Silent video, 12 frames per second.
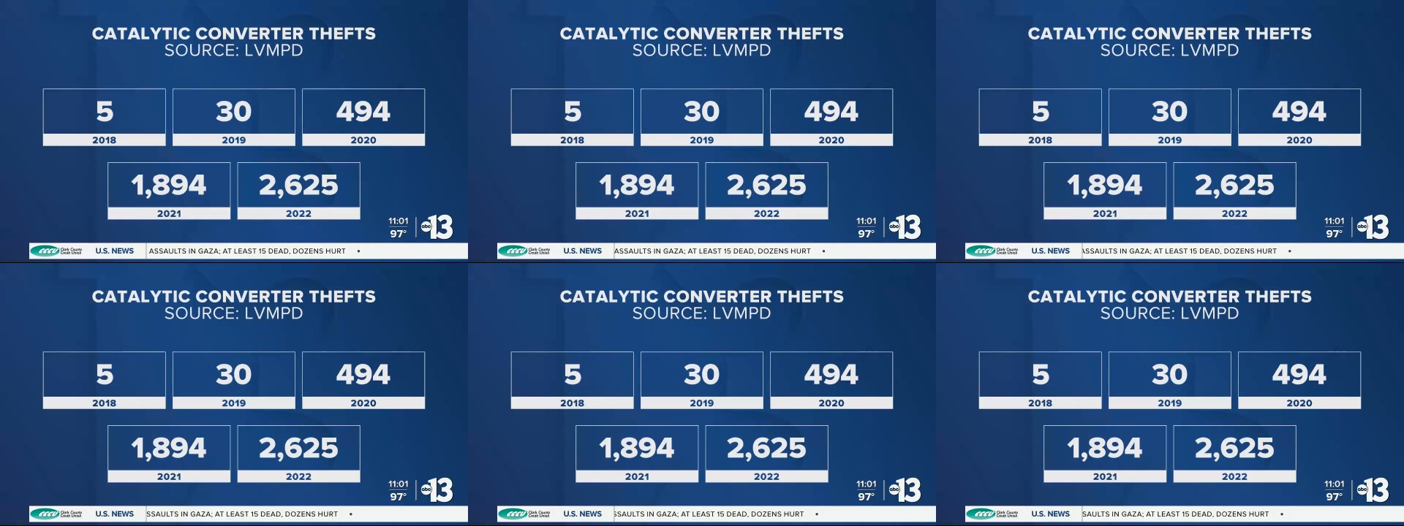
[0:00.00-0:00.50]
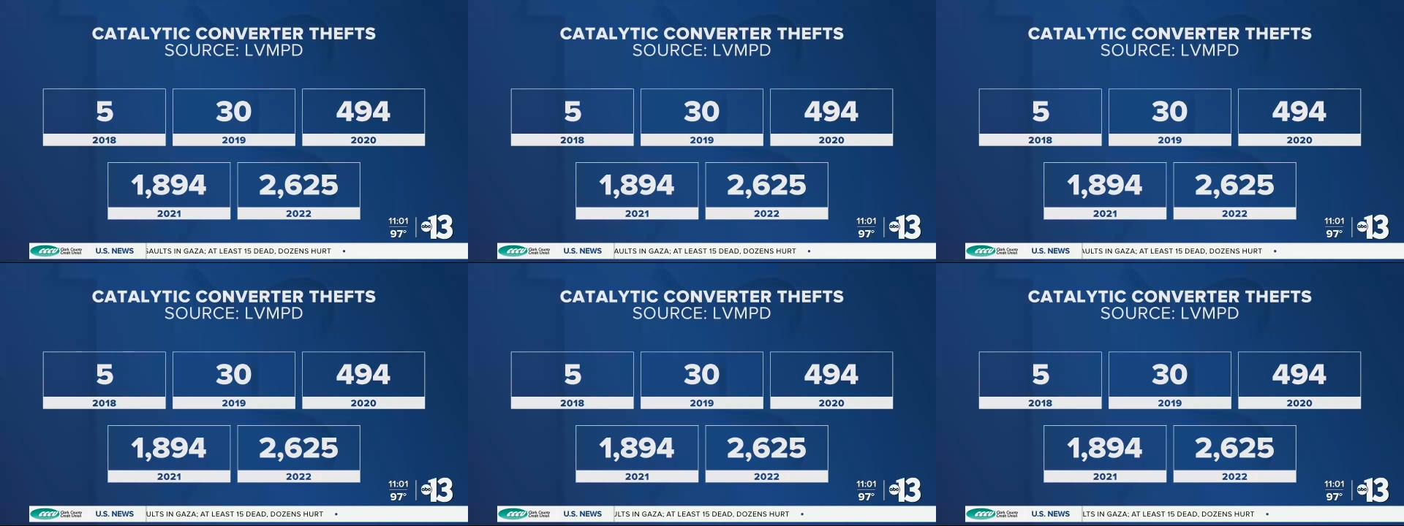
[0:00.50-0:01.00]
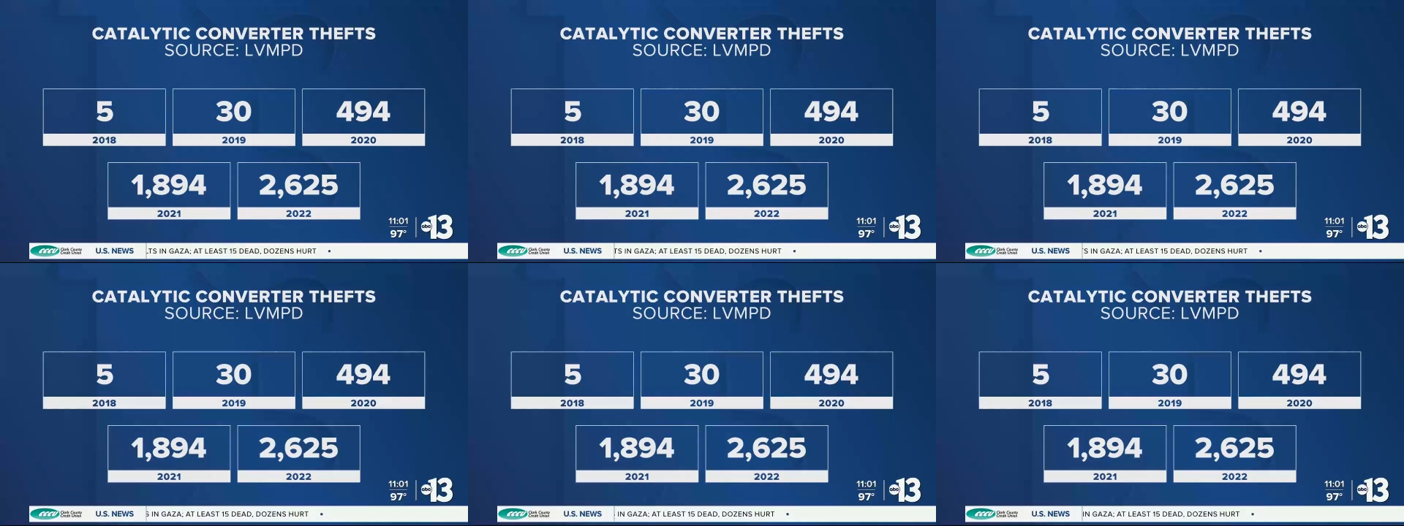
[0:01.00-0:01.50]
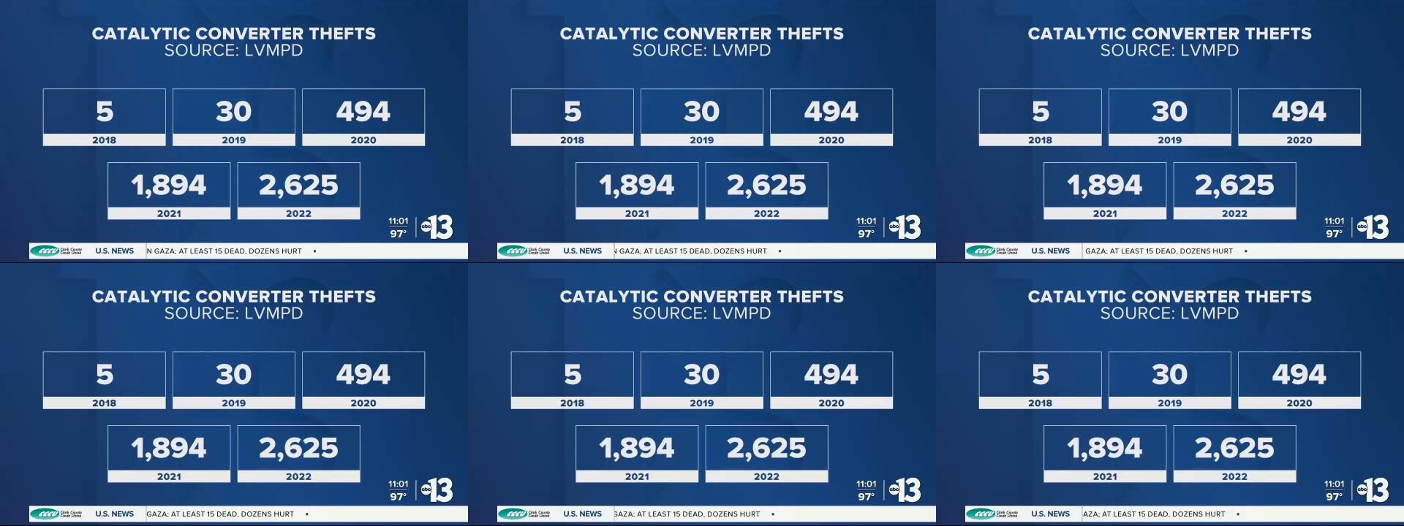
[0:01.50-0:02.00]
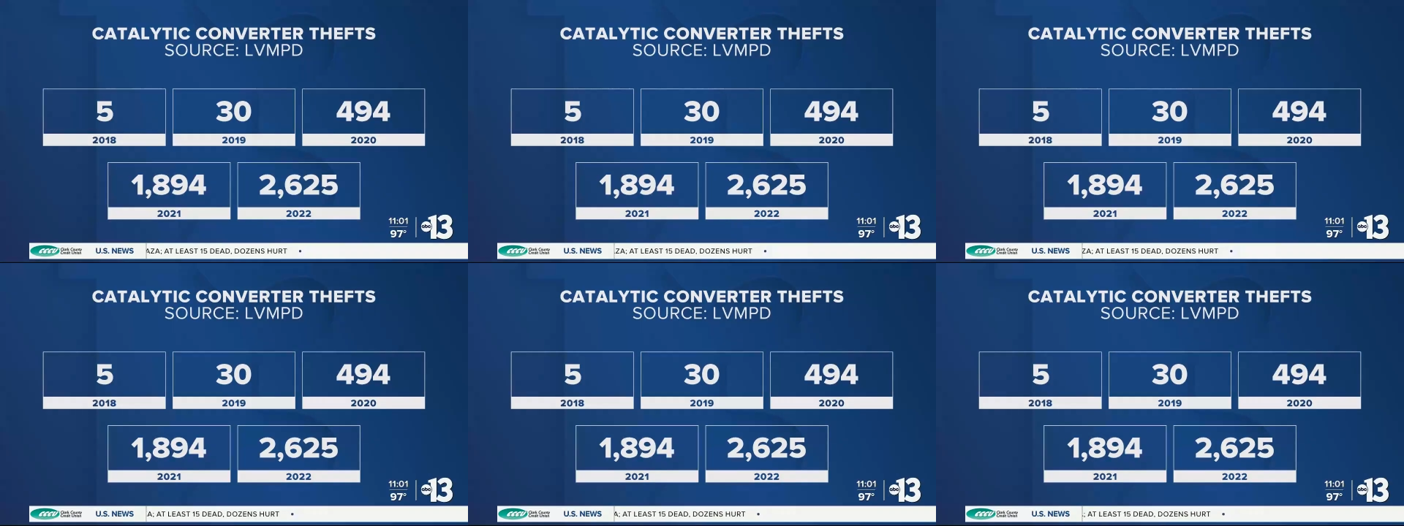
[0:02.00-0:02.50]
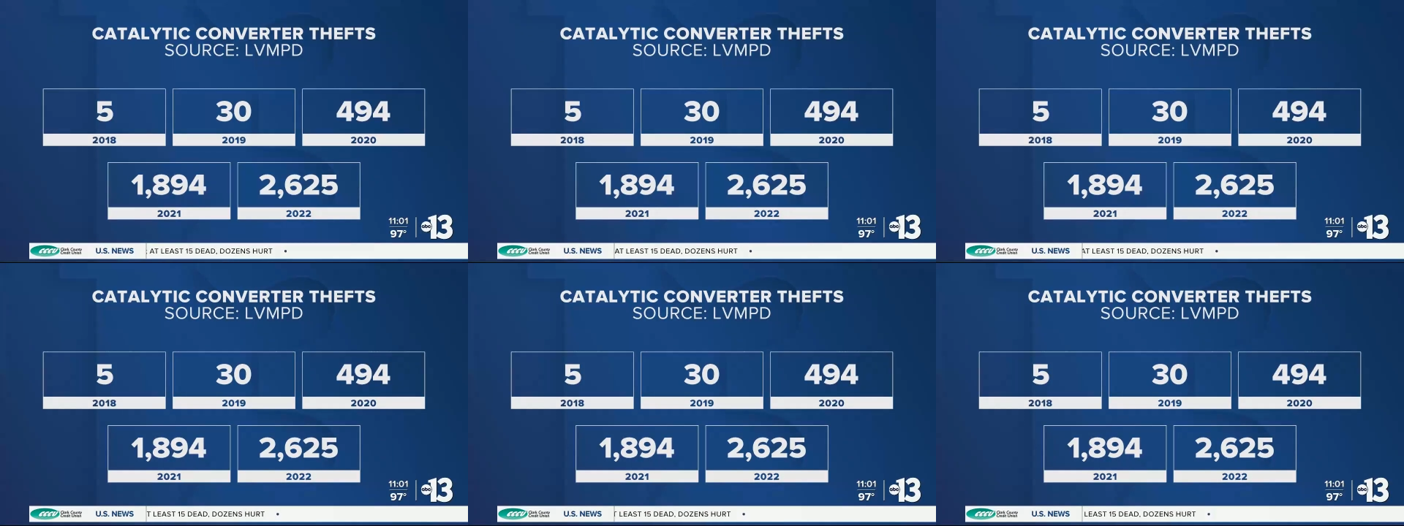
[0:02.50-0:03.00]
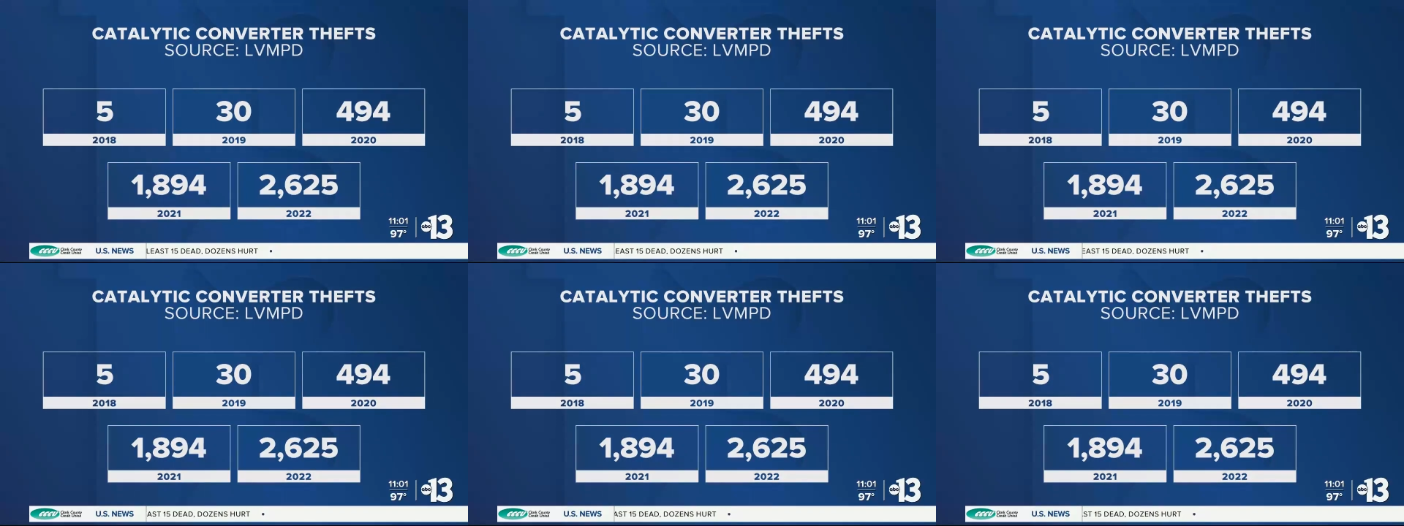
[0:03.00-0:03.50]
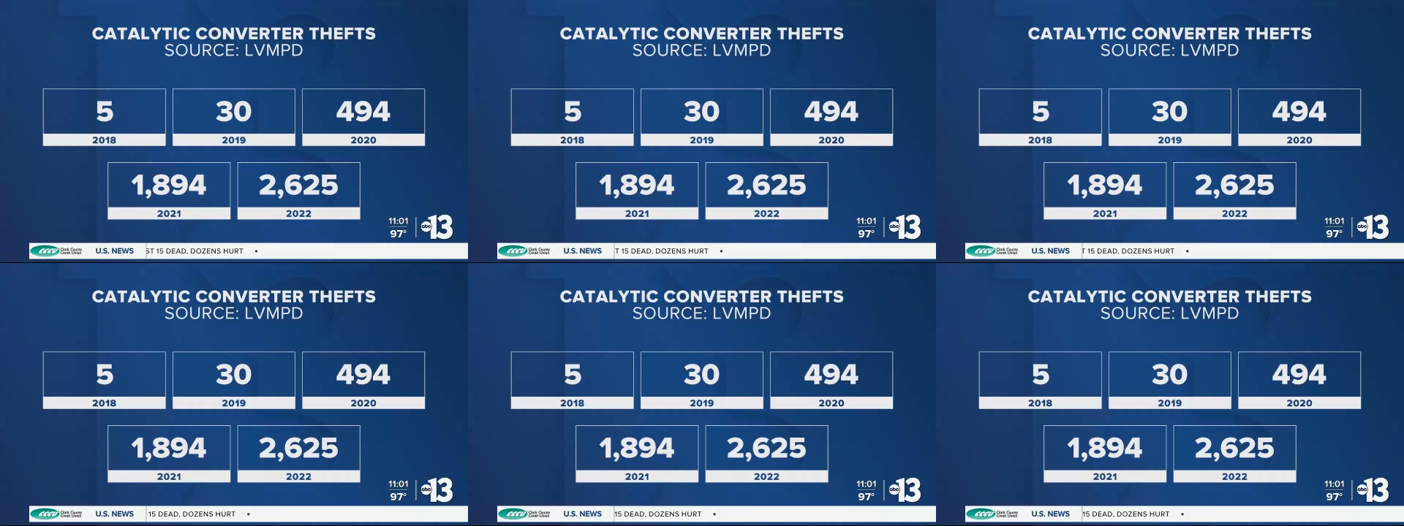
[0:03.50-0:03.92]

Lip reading: Nobody's mouth can be seen.